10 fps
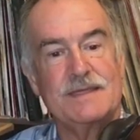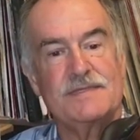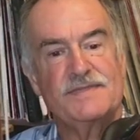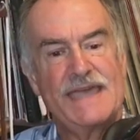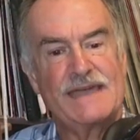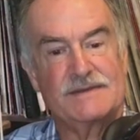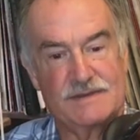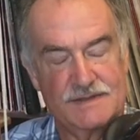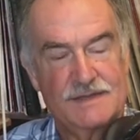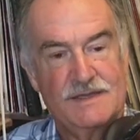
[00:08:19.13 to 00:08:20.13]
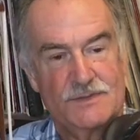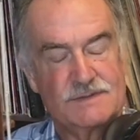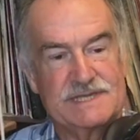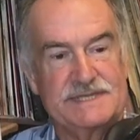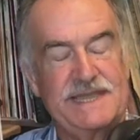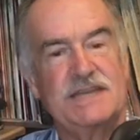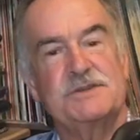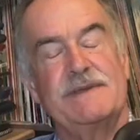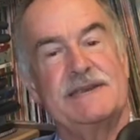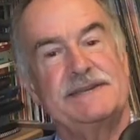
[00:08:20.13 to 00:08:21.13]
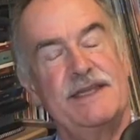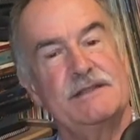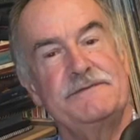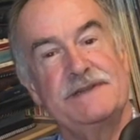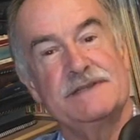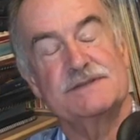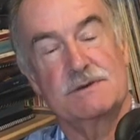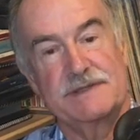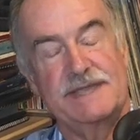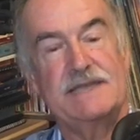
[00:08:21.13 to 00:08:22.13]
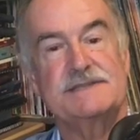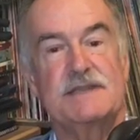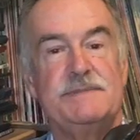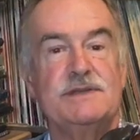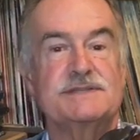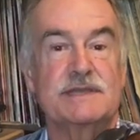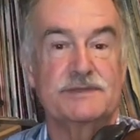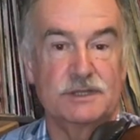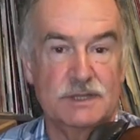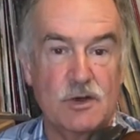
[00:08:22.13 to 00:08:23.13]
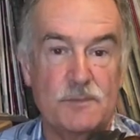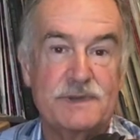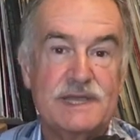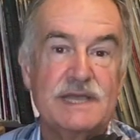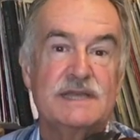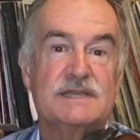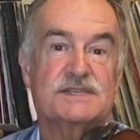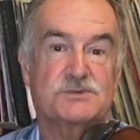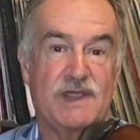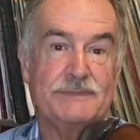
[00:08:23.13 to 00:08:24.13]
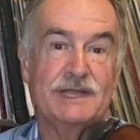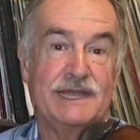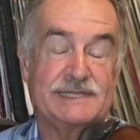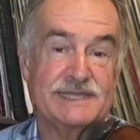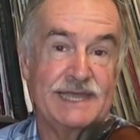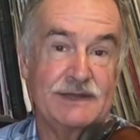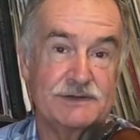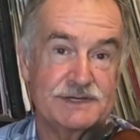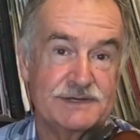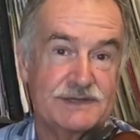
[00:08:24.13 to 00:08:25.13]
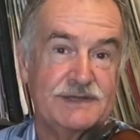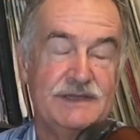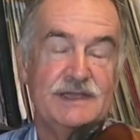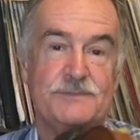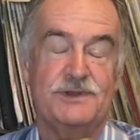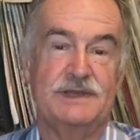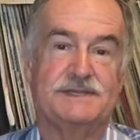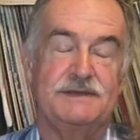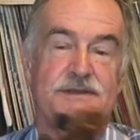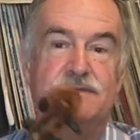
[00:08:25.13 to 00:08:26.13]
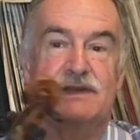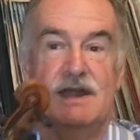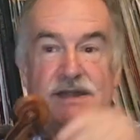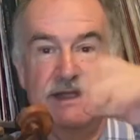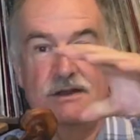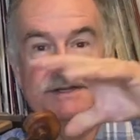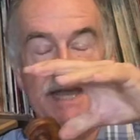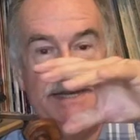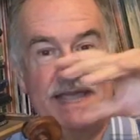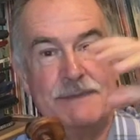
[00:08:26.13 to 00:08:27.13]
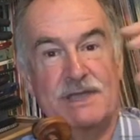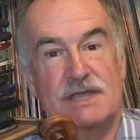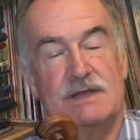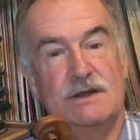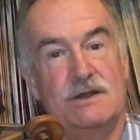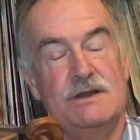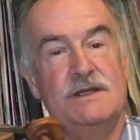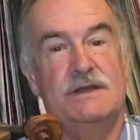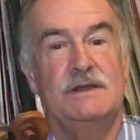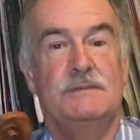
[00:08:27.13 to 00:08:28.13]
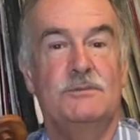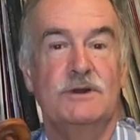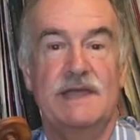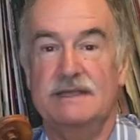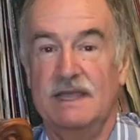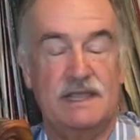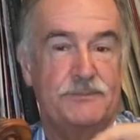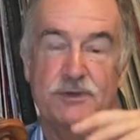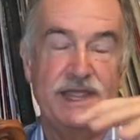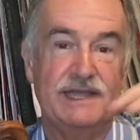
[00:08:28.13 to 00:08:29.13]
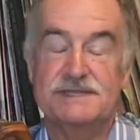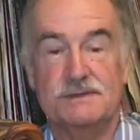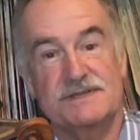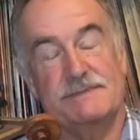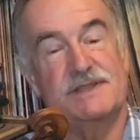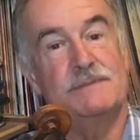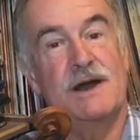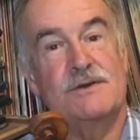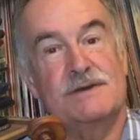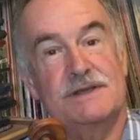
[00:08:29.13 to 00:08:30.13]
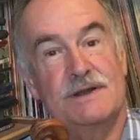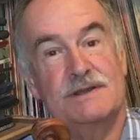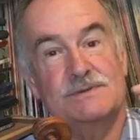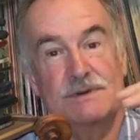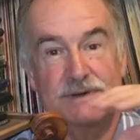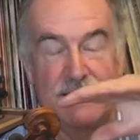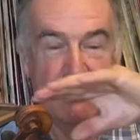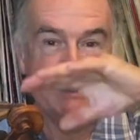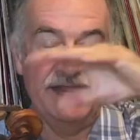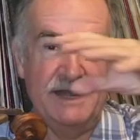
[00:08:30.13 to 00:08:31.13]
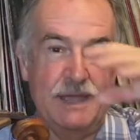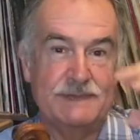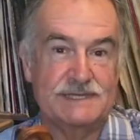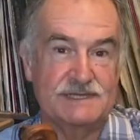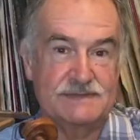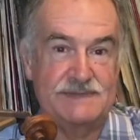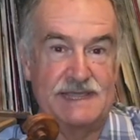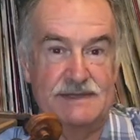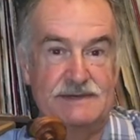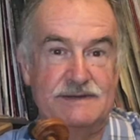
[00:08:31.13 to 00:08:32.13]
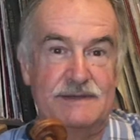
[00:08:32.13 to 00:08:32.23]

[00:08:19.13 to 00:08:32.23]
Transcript: that those exaggerated tail fins, or in the case of the music, the lope, streamlines out. And pretty soon you've got an aerodynamic car, more like a Prius or some of the modern cars where aerodynamics has taken.